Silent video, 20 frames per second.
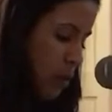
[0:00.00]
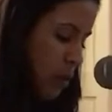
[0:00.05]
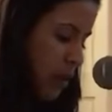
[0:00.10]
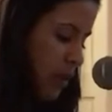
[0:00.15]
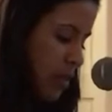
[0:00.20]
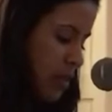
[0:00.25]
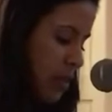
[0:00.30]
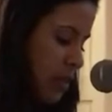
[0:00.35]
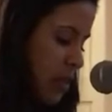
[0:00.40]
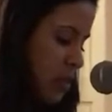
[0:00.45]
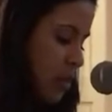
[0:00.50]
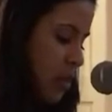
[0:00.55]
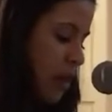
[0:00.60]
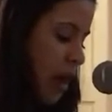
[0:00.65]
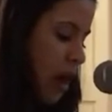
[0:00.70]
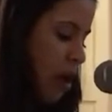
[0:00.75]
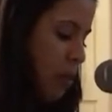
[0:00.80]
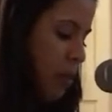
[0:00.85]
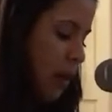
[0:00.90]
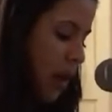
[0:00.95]
continue to
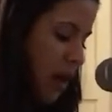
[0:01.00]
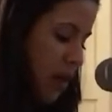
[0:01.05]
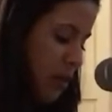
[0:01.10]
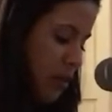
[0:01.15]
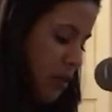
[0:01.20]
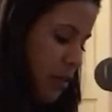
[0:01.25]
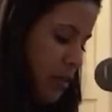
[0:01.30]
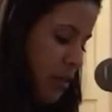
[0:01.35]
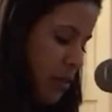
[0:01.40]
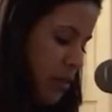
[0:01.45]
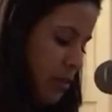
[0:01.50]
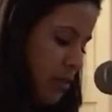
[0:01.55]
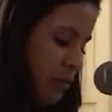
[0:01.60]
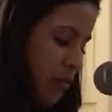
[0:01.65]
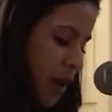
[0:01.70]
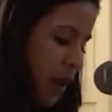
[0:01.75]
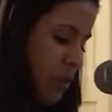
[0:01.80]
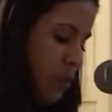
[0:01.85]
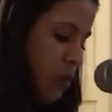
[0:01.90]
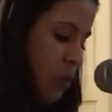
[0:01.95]
help others
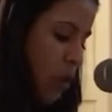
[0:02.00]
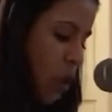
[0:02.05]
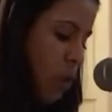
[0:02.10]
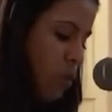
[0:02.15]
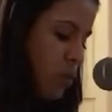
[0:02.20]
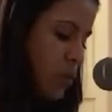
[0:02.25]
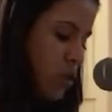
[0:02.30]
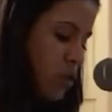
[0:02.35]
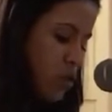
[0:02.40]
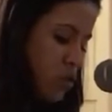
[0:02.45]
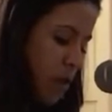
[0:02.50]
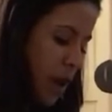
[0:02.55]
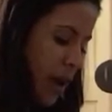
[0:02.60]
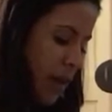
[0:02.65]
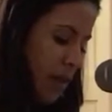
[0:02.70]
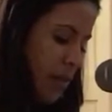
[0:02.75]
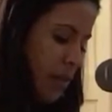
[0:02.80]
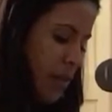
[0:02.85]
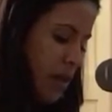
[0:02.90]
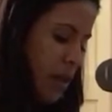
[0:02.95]
find their own
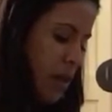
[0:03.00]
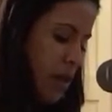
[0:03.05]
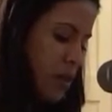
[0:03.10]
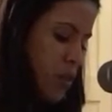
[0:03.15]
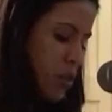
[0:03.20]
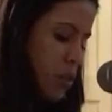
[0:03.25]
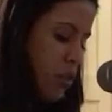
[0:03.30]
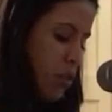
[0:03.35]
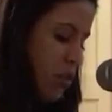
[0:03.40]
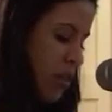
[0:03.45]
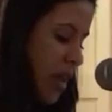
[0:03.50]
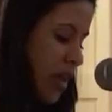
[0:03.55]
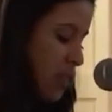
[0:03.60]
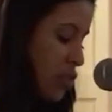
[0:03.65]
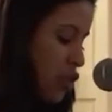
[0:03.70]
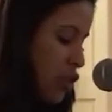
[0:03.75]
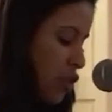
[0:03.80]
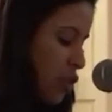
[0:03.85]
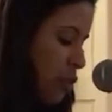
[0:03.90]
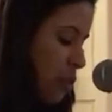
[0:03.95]
strength so
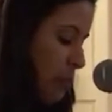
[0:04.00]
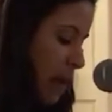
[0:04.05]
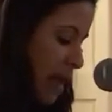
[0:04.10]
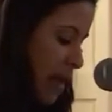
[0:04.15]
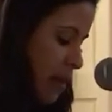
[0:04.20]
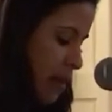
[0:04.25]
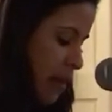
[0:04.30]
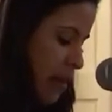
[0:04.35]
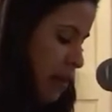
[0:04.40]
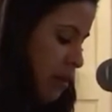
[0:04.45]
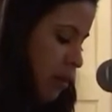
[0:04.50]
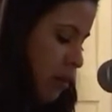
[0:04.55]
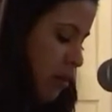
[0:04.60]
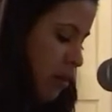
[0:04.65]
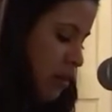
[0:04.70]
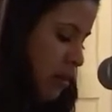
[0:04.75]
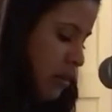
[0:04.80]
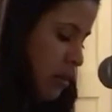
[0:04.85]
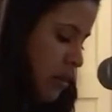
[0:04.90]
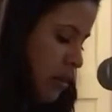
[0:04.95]
they too may heal.
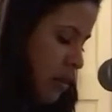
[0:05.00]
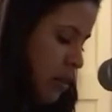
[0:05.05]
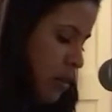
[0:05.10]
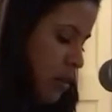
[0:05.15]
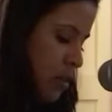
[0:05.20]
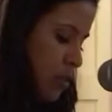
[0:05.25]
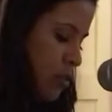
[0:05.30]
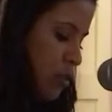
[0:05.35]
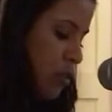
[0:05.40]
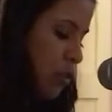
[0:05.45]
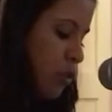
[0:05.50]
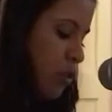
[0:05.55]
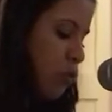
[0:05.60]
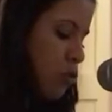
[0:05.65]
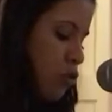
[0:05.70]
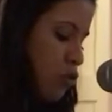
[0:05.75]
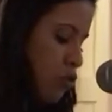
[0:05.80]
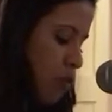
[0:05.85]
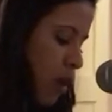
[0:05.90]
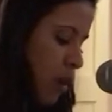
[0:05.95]
To
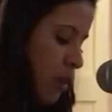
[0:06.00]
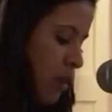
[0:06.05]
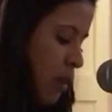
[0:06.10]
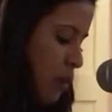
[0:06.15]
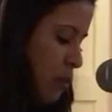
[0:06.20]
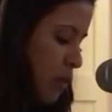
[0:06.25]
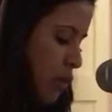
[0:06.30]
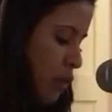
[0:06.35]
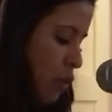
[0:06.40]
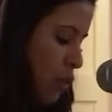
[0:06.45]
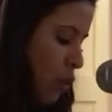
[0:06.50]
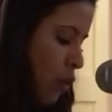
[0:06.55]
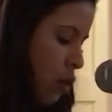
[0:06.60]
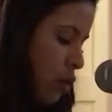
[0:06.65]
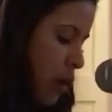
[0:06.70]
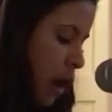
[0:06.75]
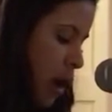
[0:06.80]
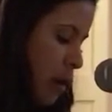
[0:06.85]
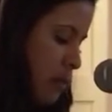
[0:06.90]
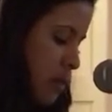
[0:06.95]
those struggling with your
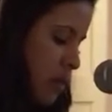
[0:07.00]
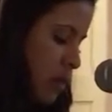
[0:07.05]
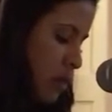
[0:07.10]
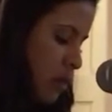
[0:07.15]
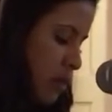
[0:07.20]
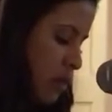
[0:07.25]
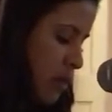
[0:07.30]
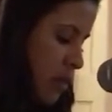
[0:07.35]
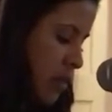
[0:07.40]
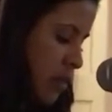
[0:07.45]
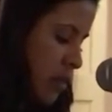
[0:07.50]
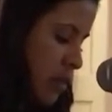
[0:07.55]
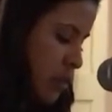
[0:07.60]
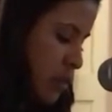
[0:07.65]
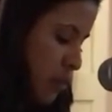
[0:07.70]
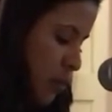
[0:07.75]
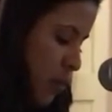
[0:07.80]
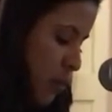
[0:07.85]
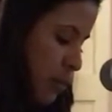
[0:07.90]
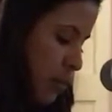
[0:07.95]
own obstacles in this
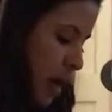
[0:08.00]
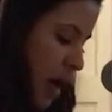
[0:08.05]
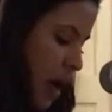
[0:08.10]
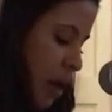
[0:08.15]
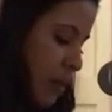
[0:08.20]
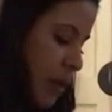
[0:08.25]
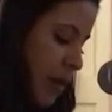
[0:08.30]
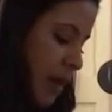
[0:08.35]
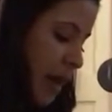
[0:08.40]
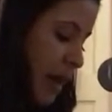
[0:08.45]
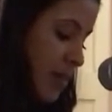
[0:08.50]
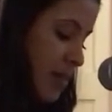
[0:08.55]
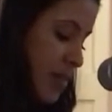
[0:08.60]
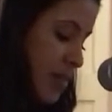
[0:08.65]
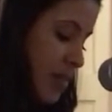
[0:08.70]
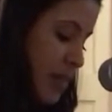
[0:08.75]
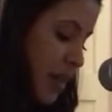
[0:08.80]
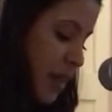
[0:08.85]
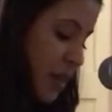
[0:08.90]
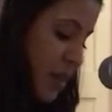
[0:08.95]
room, I would like
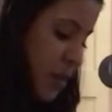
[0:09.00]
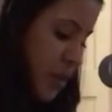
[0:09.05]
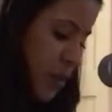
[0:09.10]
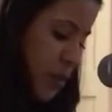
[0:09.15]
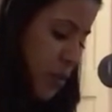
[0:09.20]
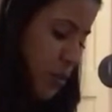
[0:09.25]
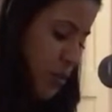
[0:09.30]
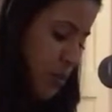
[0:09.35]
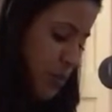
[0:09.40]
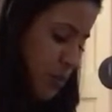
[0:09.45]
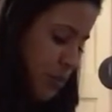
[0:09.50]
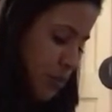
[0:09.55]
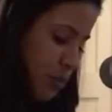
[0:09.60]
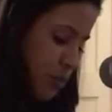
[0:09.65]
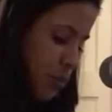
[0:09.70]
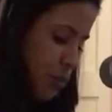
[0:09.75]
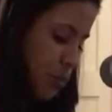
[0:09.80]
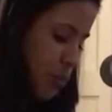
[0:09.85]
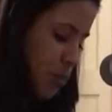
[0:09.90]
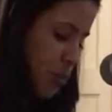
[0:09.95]
to say to you,
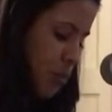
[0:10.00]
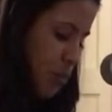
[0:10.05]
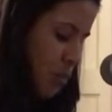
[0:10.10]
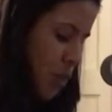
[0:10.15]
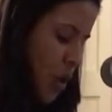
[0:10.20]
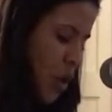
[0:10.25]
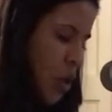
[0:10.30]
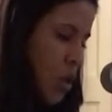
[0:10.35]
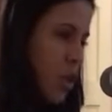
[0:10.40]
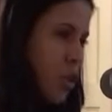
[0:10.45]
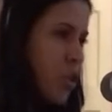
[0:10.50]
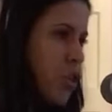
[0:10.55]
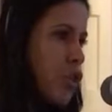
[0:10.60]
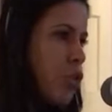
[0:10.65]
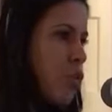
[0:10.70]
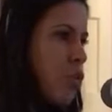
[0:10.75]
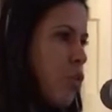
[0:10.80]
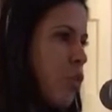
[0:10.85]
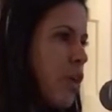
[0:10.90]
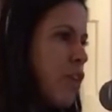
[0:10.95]

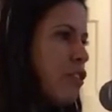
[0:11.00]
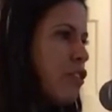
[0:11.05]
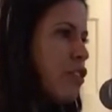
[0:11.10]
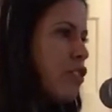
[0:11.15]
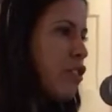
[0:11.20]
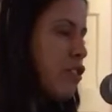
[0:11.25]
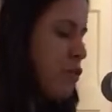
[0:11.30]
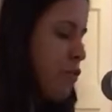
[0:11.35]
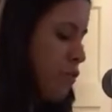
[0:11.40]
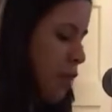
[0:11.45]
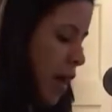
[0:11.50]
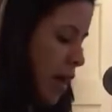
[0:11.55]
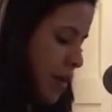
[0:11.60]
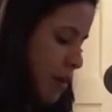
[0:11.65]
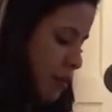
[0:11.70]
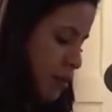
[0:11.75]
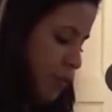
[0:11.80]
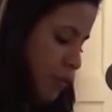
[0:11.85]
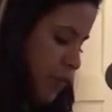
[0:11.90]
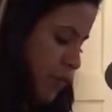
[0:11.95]
you will
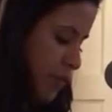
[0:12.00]
survive.